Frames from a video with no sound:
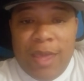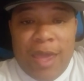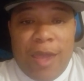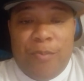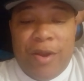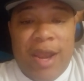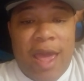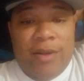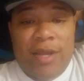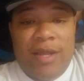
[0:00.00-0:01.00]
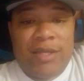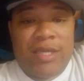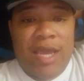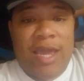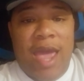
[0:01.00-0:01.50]
he put it out there and
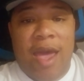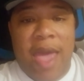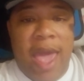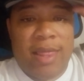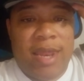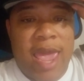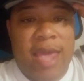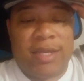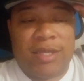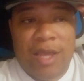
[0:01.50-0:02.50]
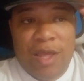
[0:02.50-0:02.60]
said Kyle Allen has